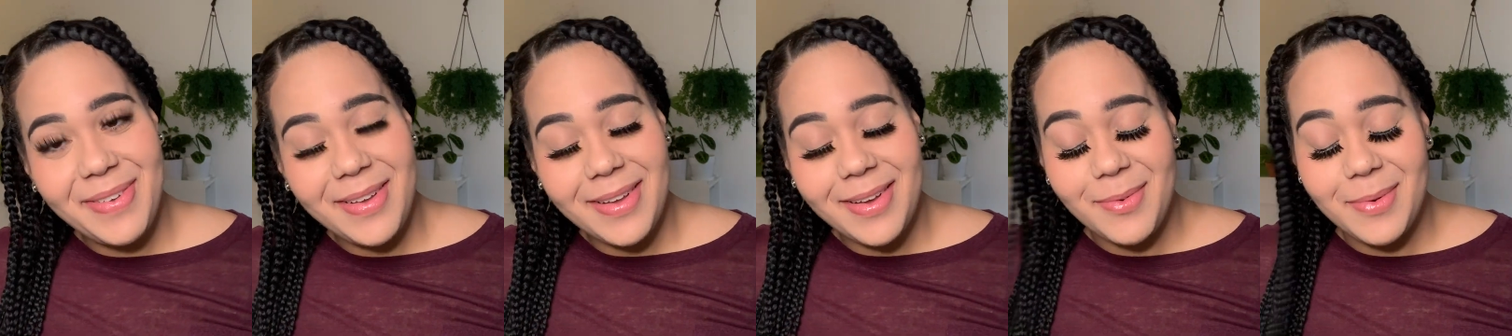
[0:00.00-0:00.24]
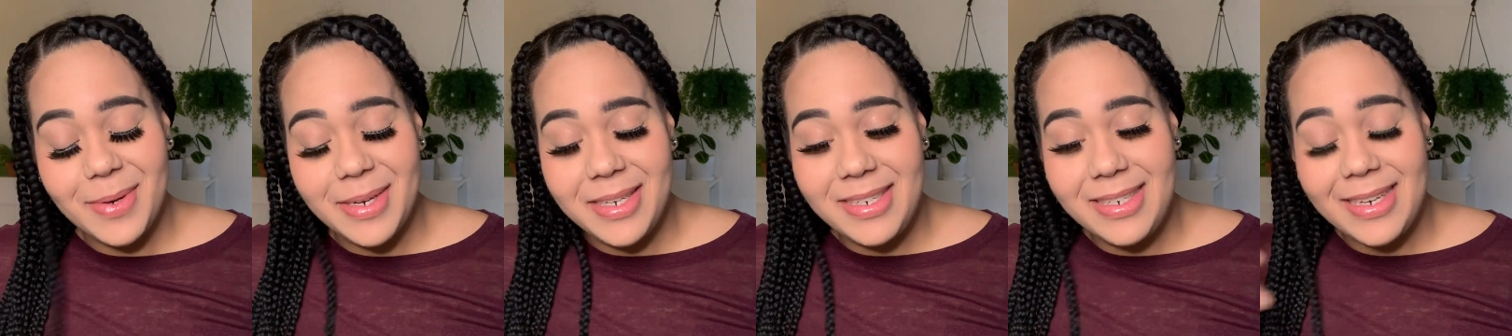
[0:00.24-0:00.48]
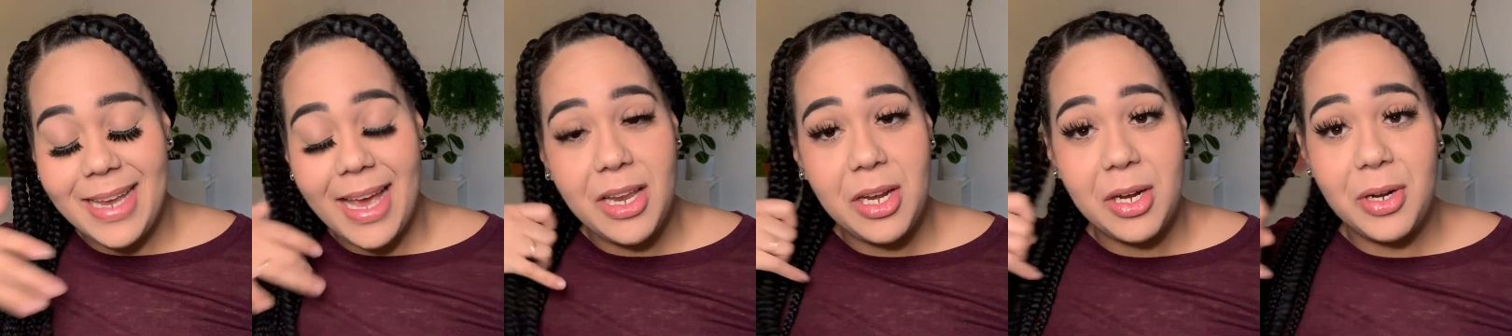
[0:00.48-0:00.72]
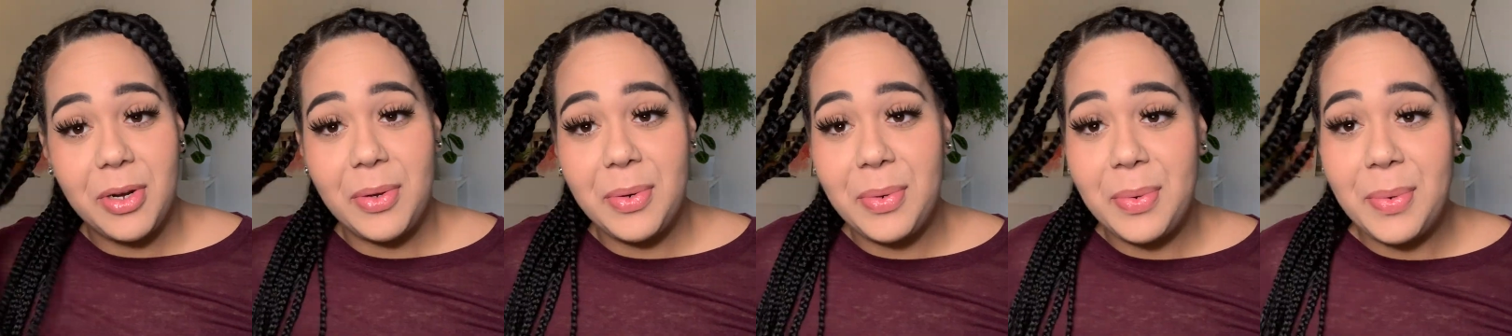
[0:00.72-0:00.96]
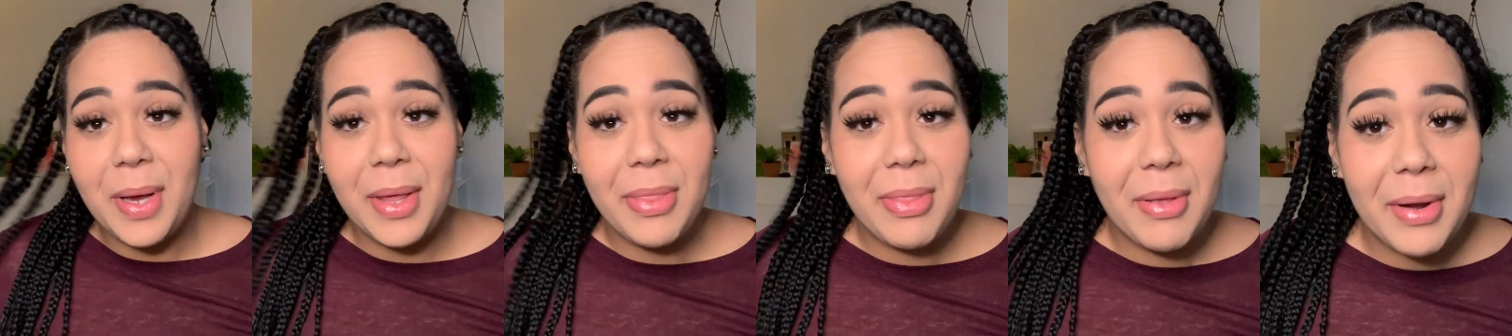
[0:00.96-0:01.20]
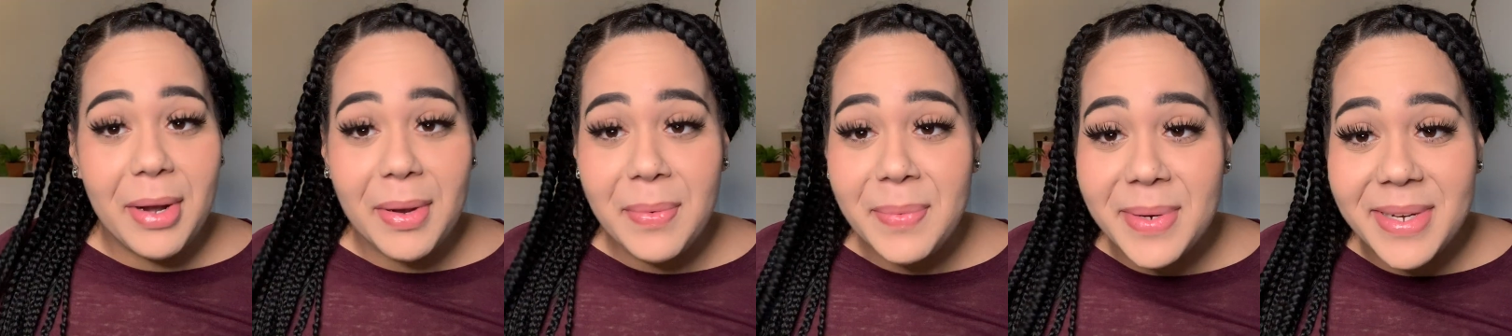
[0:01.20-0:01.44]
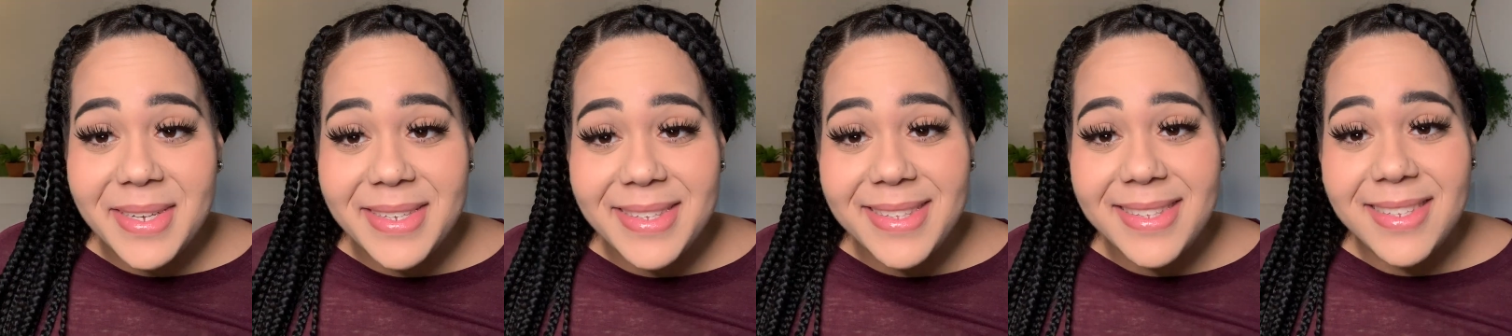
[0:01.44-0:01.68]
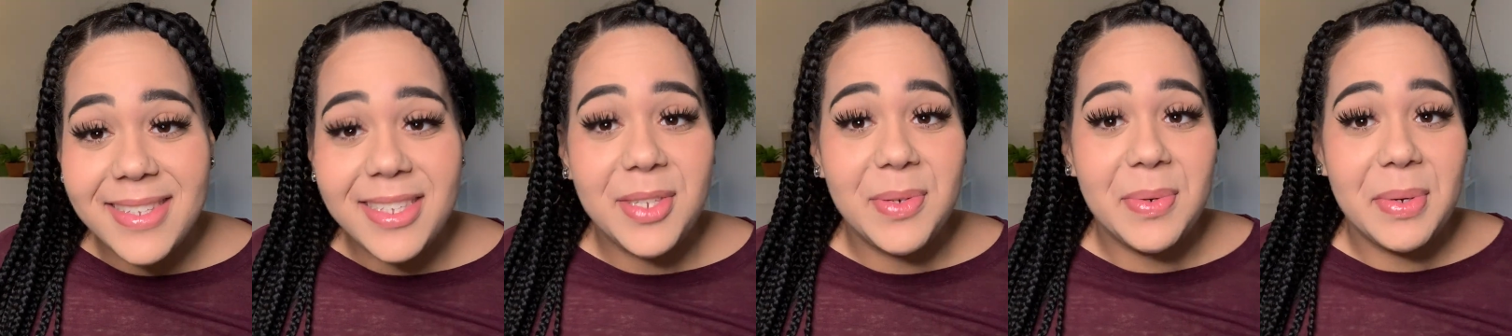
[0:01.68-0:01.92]
which I don't know who I thought I was
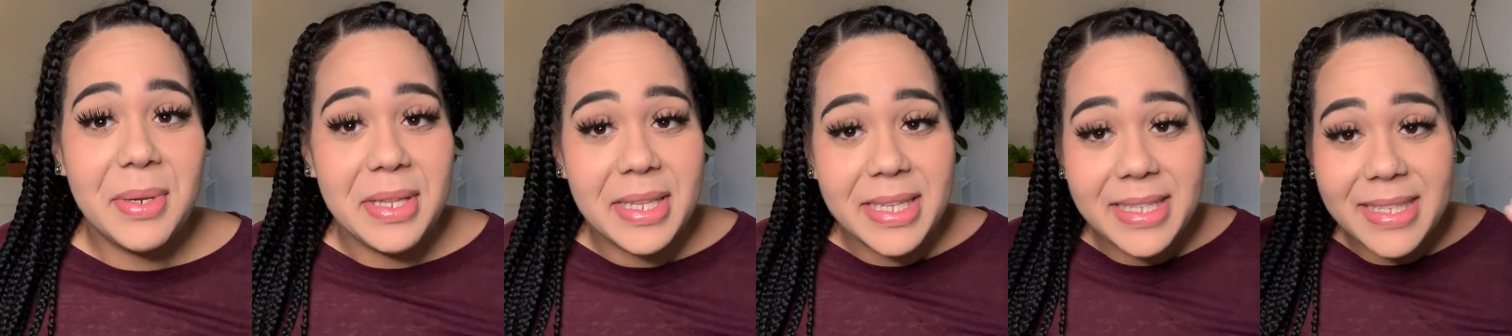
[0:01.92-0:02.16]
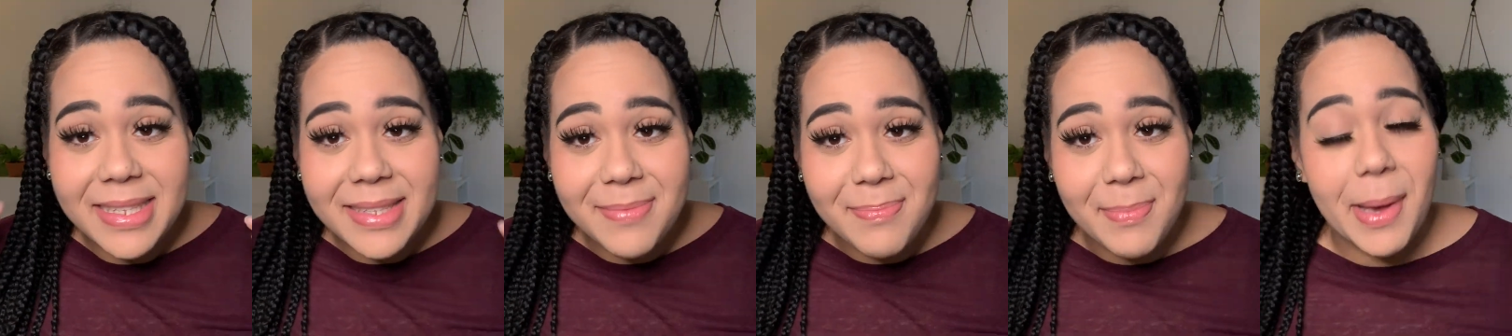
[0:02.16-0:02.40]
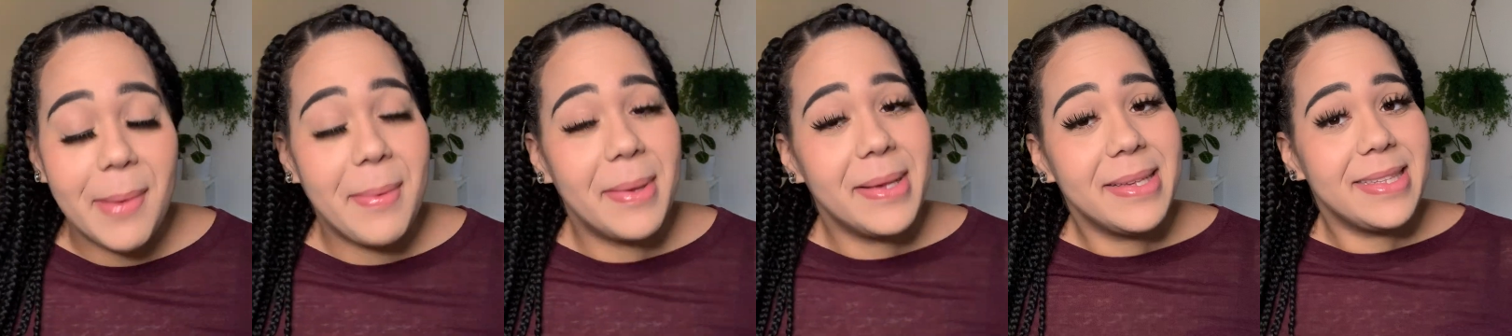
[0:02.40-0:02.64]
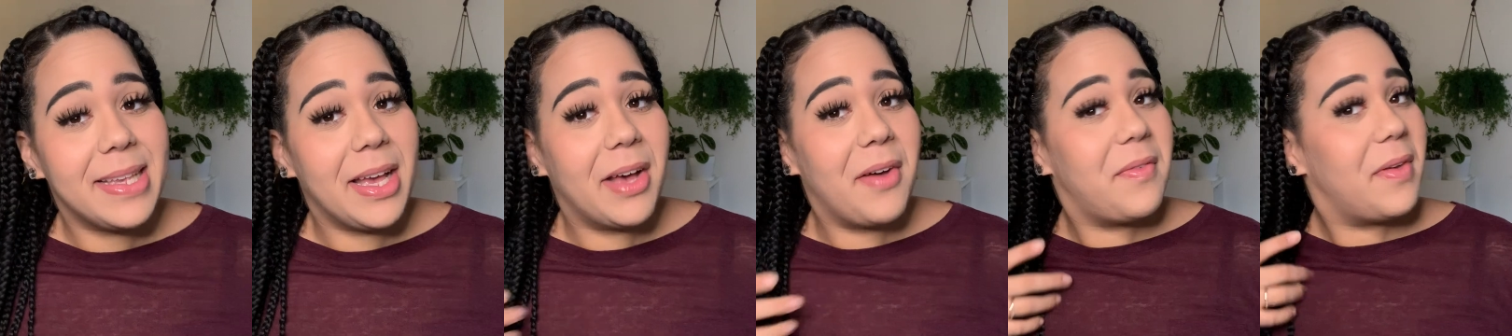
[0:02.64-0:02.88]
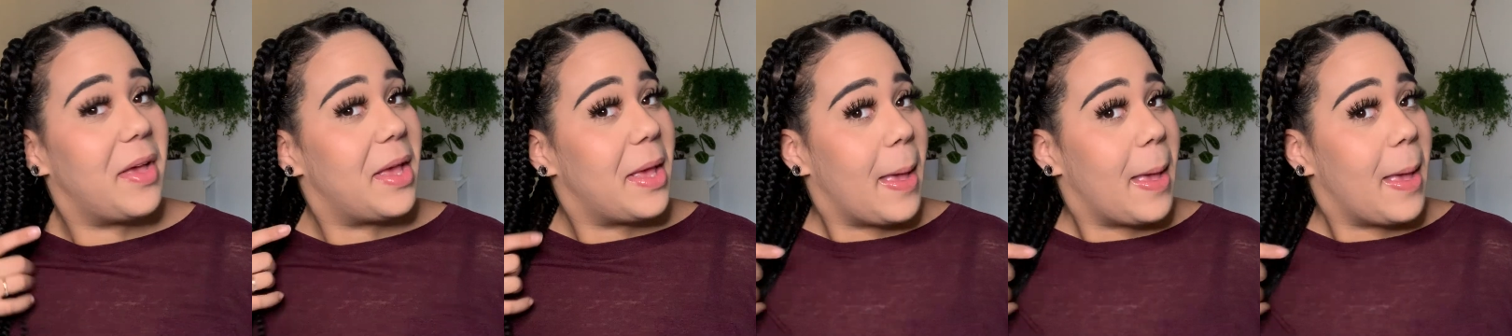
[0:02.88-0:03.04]
doing these by myself.